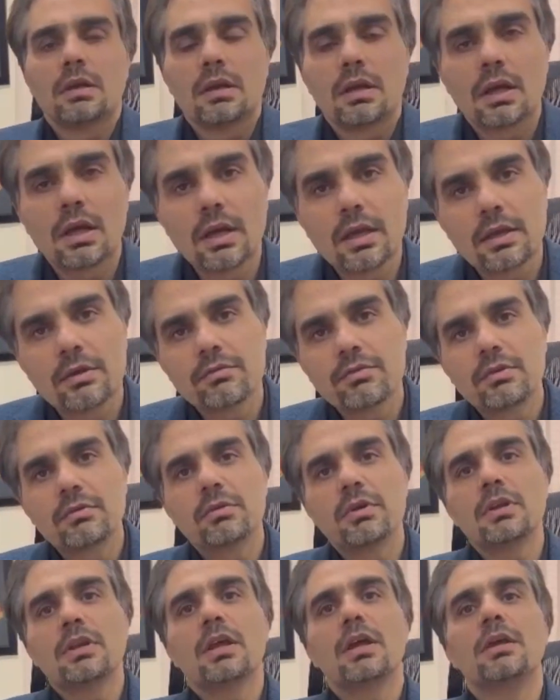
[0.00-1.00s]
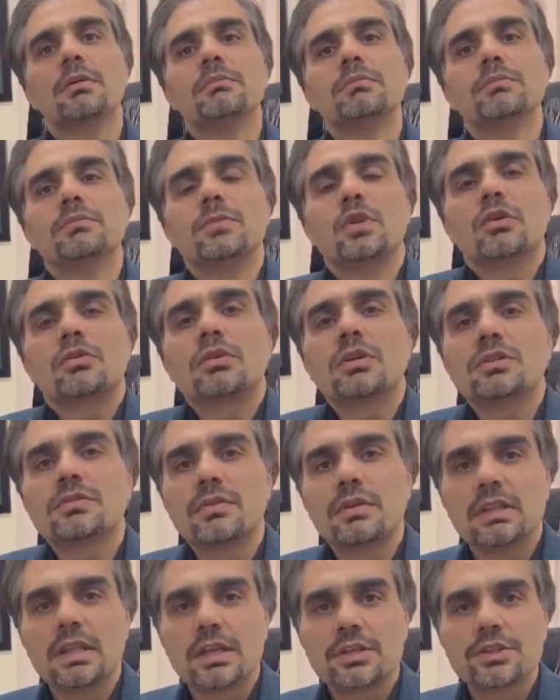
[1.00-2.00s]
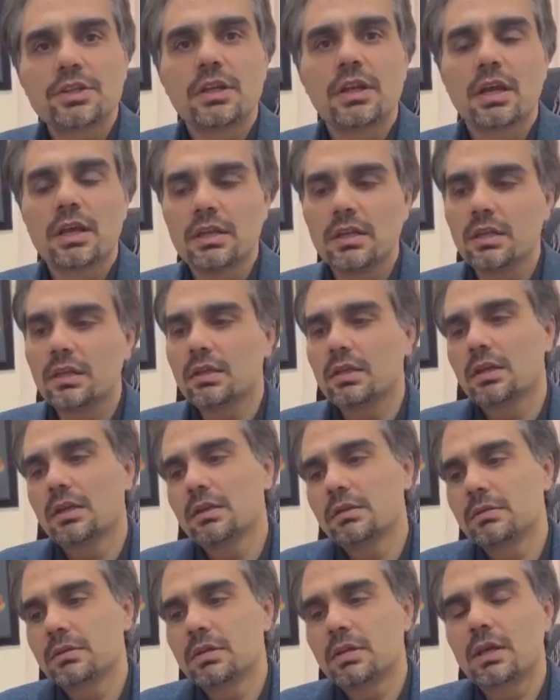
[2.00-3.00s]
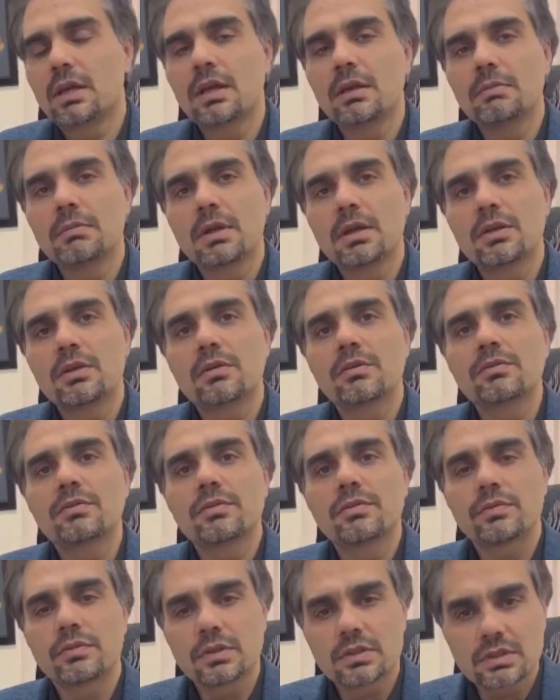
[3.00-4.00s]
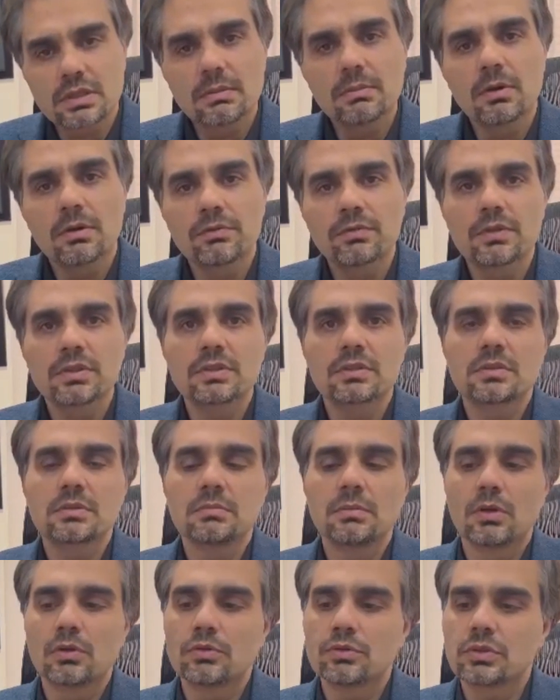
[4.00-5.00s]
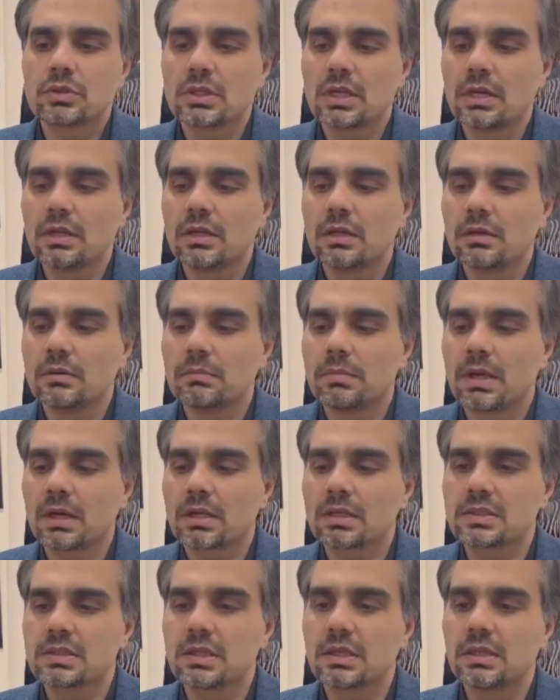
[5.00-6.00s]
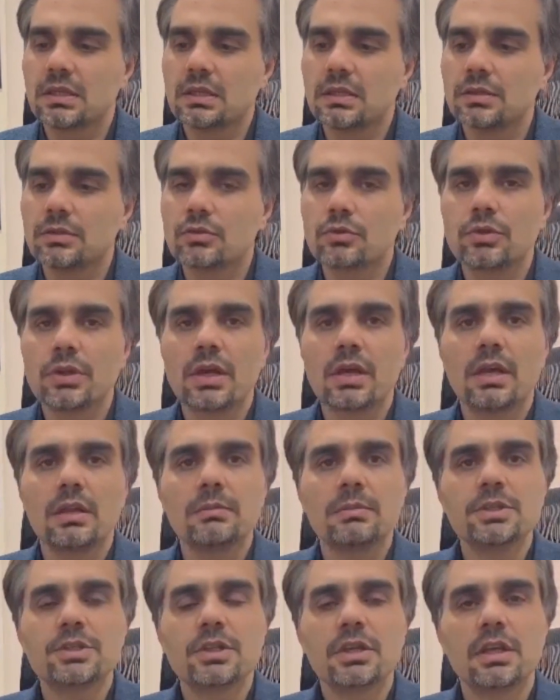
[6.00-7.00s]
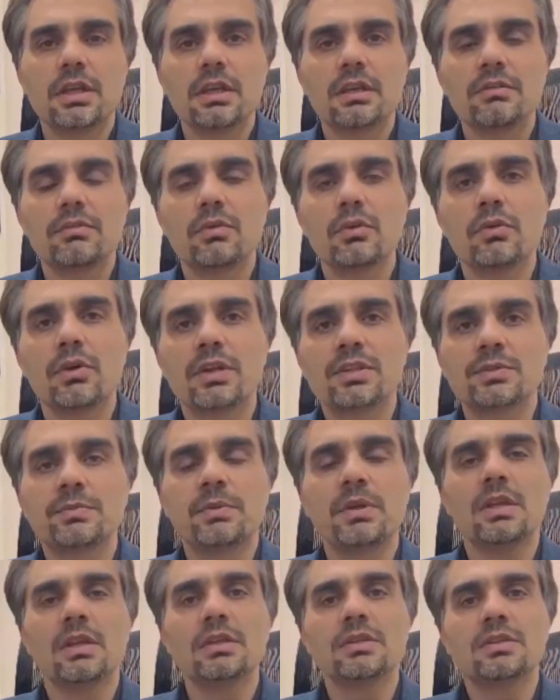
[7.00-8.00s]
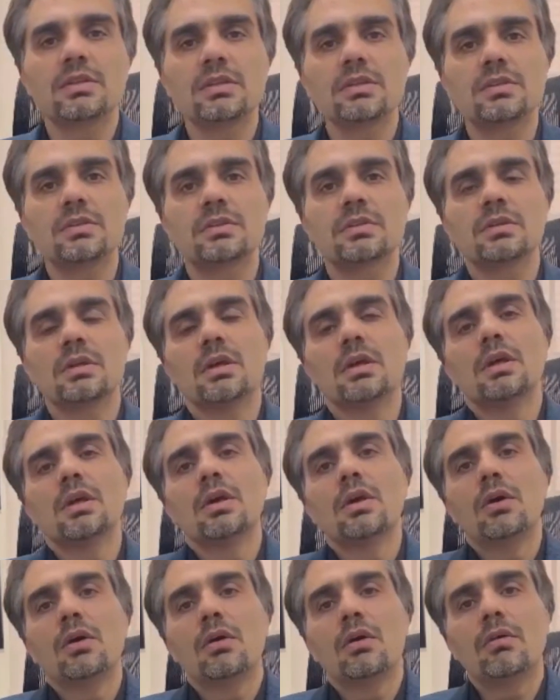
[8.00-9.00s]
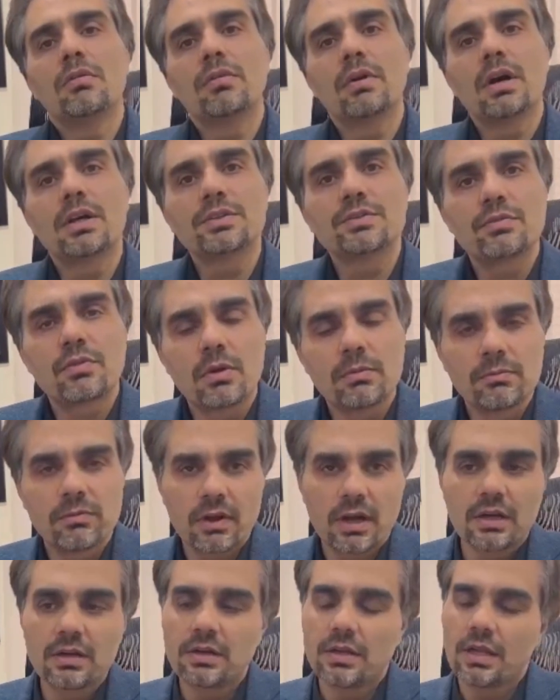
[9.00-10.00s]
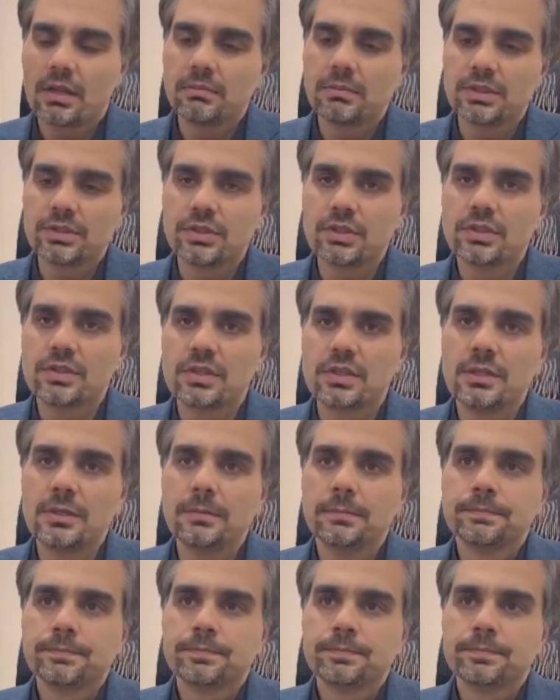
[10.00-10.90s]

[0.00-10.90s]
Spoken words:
Hi everyone, I'm Dr. Asfandyar Sherani and I'm head of the sub-office Balochistan in Pakistan, and today I'll be sharing few experiences of ours from flood emergency